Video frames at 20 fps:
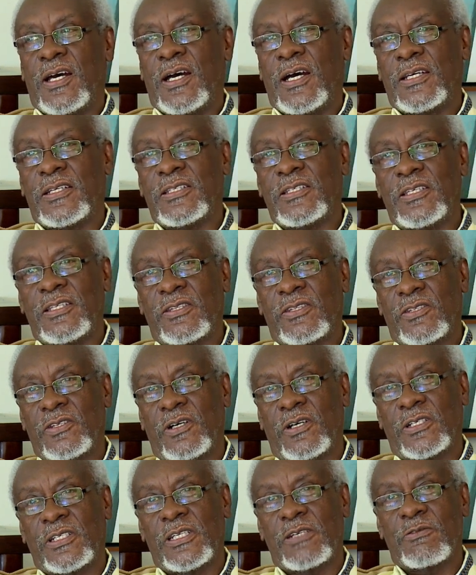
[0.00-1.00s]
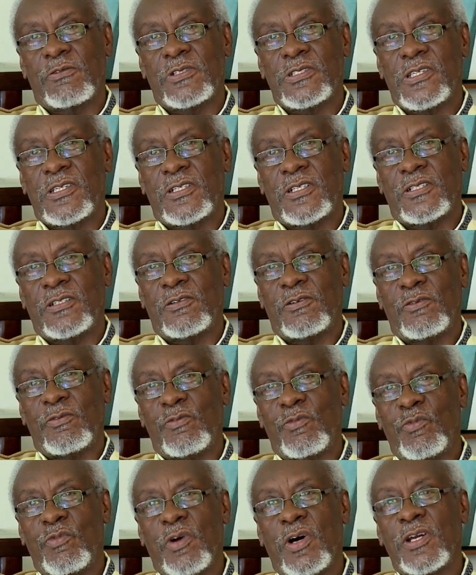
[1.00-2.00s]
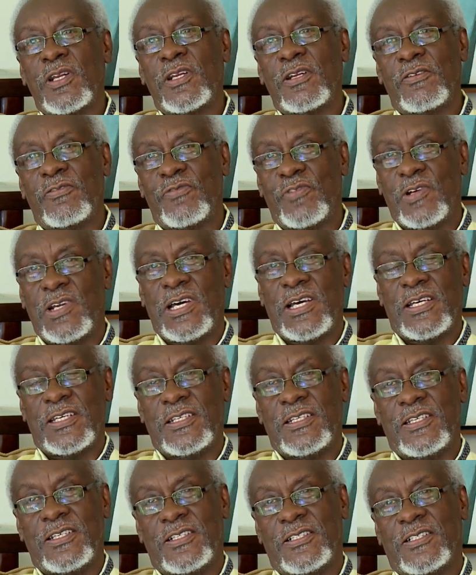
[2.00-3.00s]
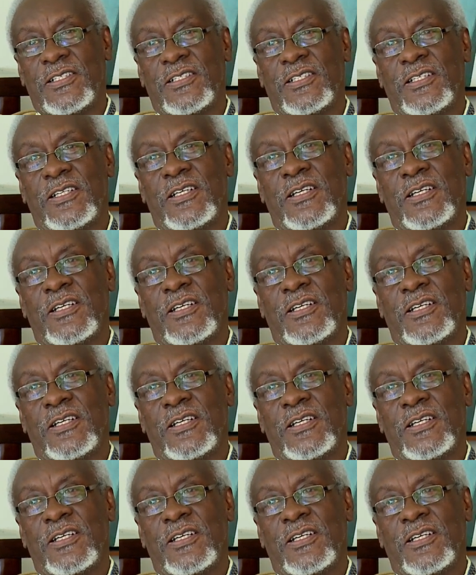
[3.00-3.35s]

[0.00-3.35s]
And he thought it was a wonderful idea